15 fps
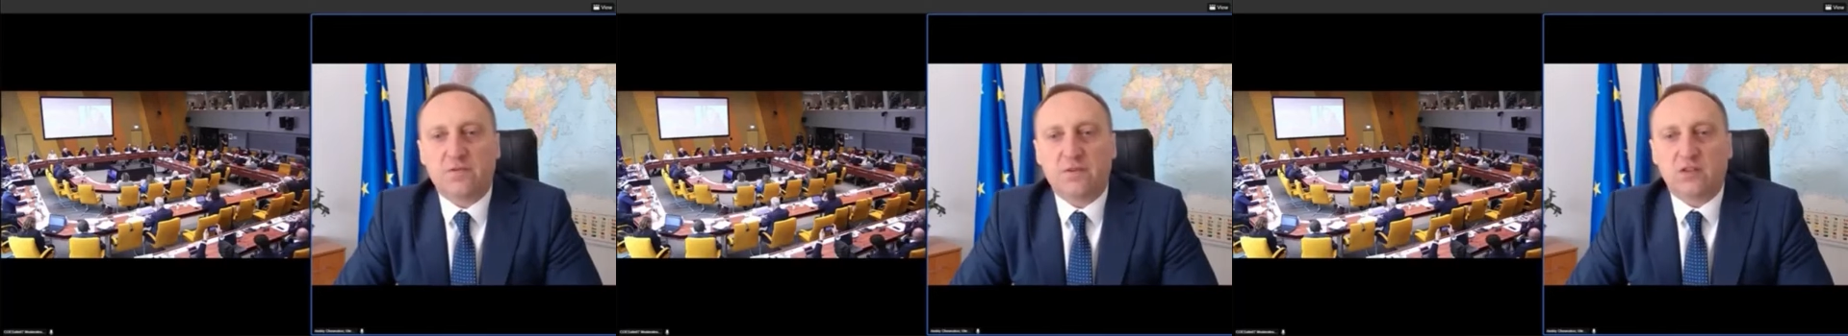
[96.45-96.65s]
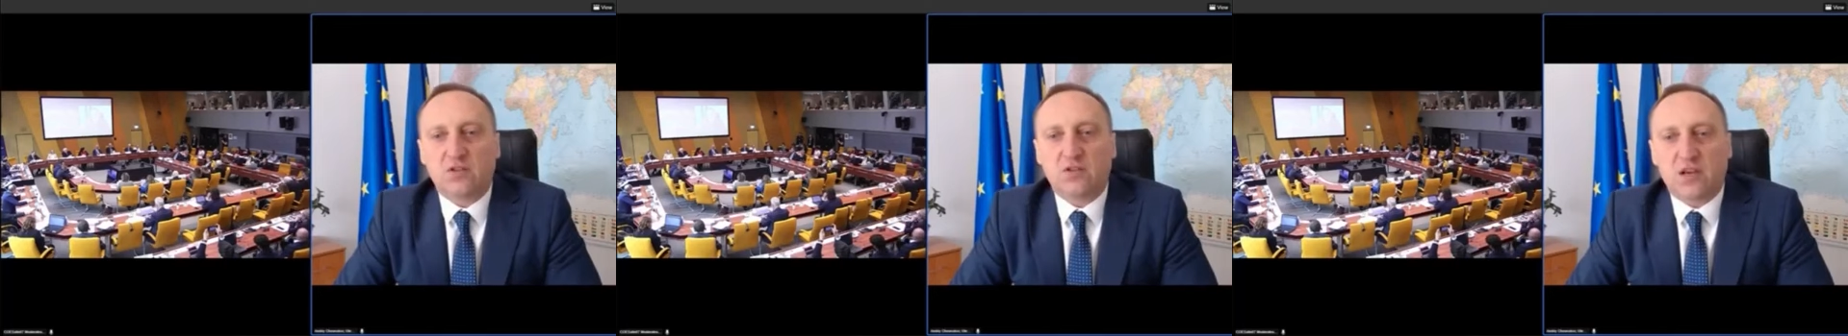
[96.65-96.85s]

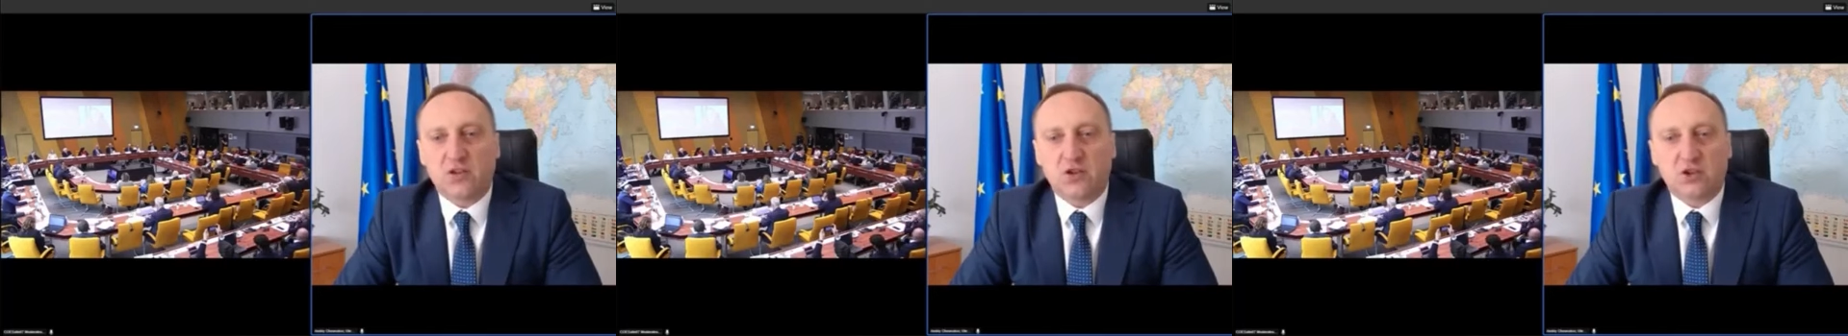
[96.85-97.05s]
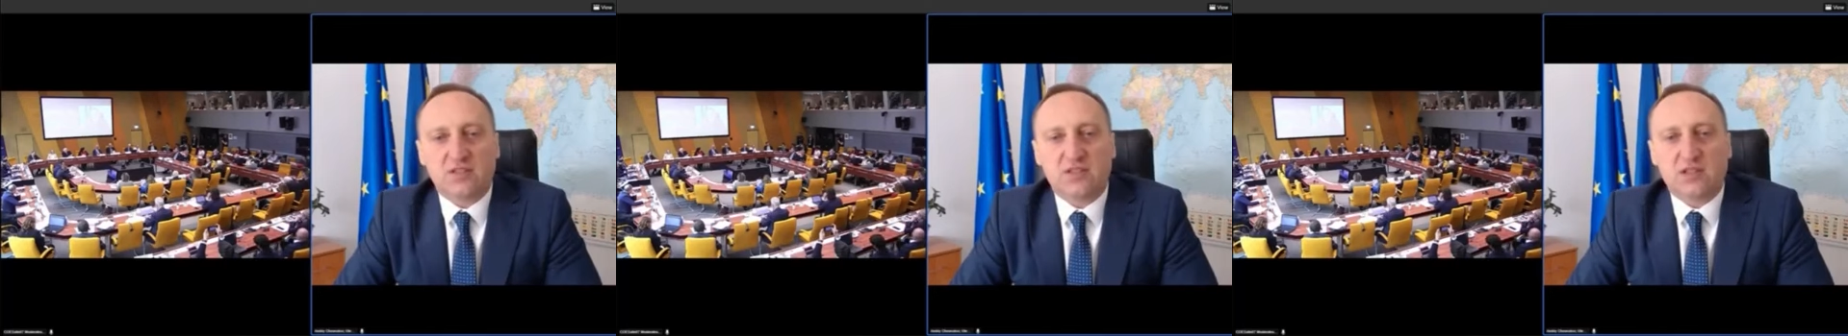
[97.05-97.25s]

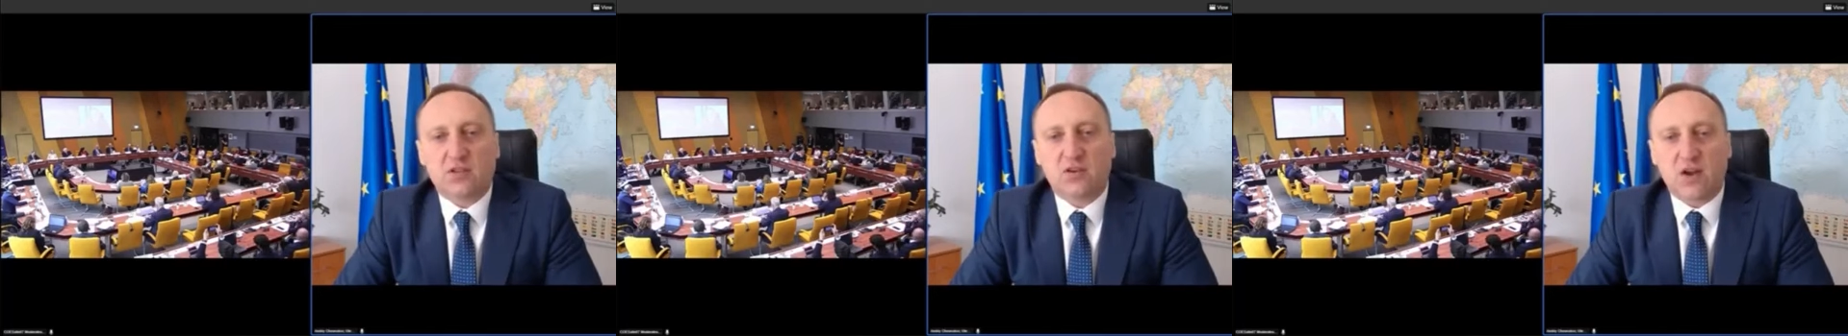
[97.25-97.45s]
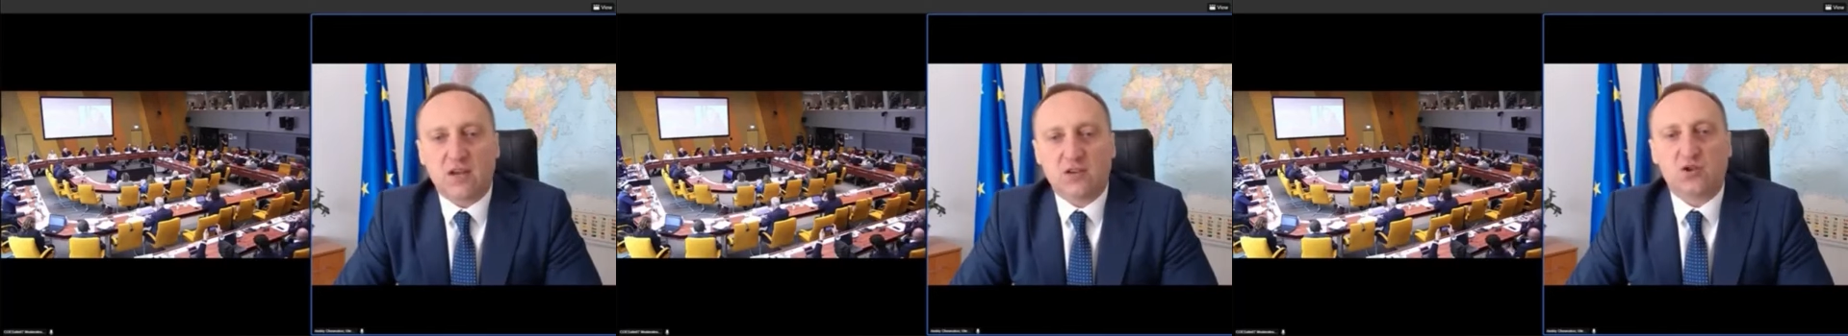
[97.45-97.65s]
Federation's
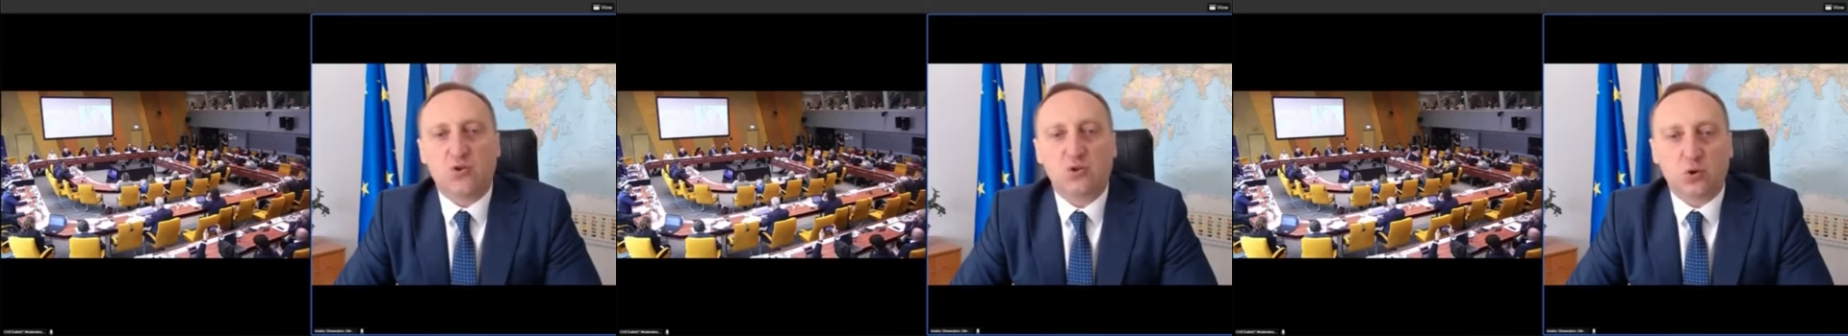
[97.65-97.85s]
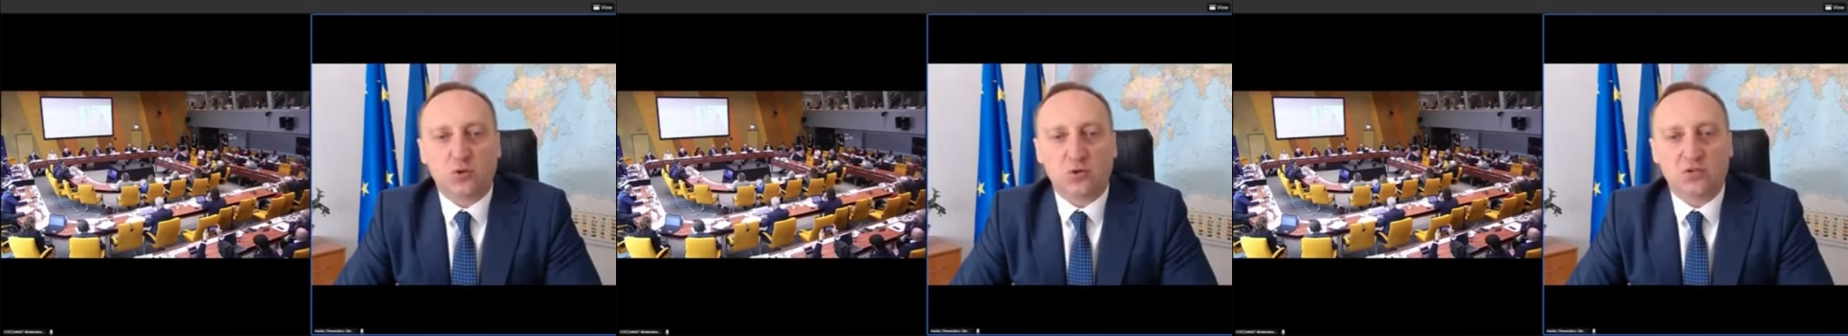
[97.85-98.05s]

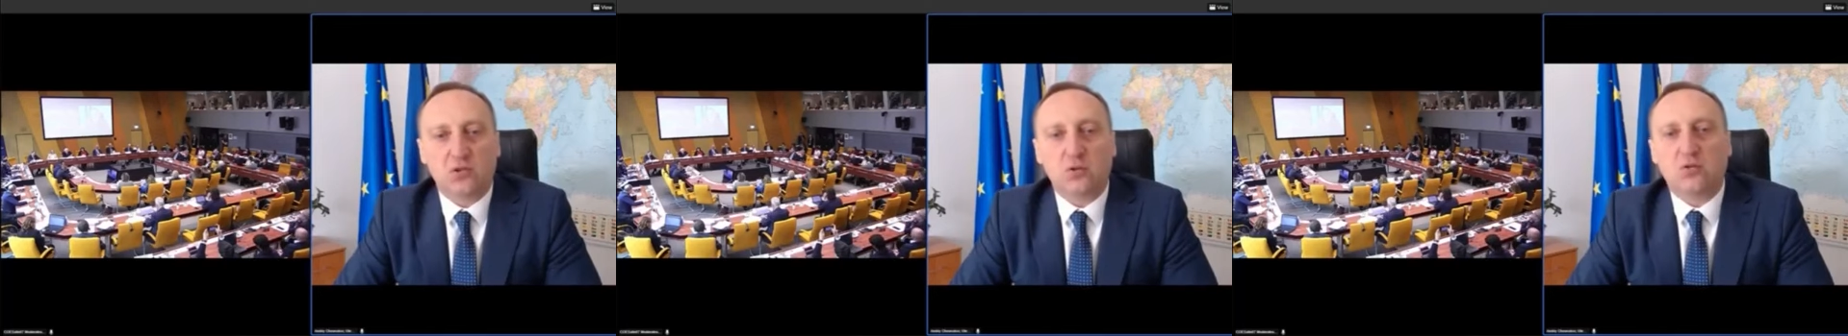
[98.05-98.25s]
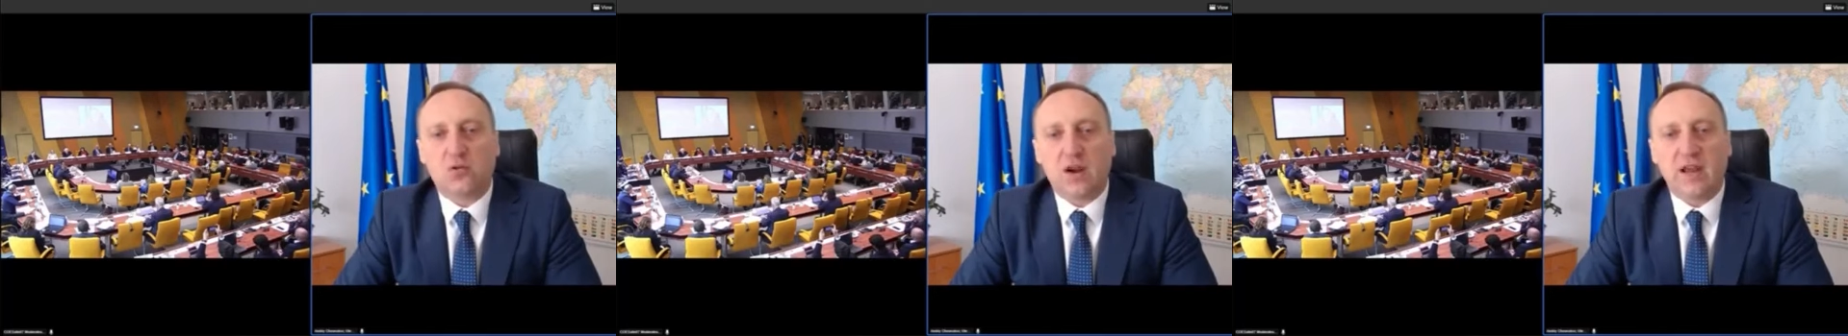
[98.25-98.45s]
aggression towards
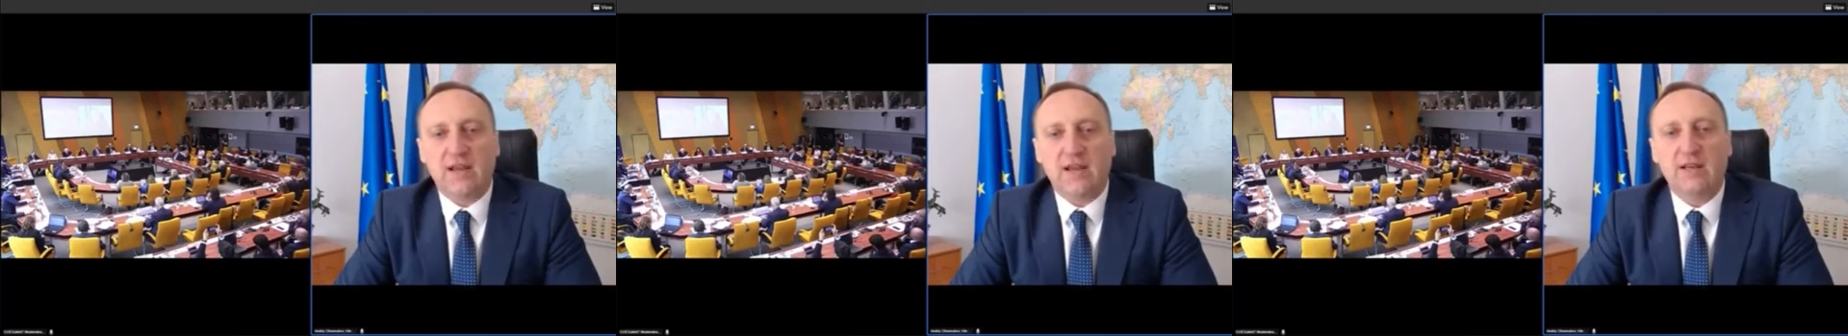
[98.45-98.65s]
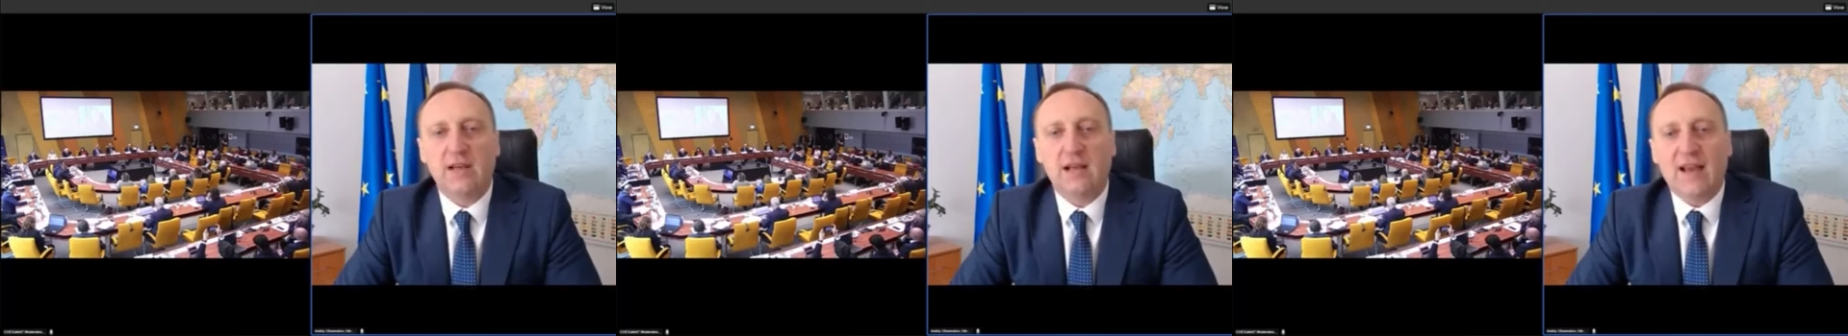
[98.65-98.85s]

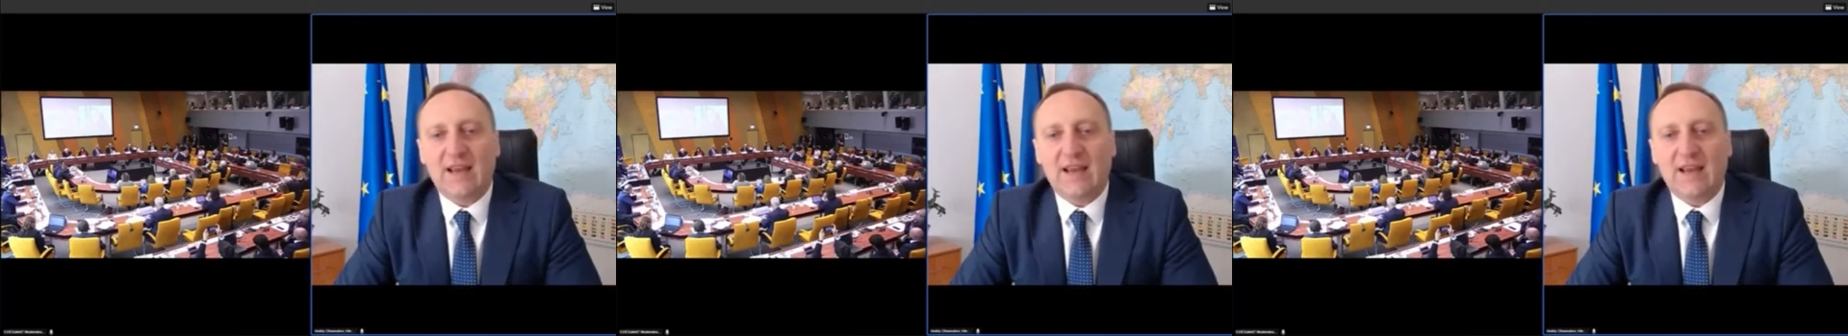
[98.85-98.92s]
Ukraine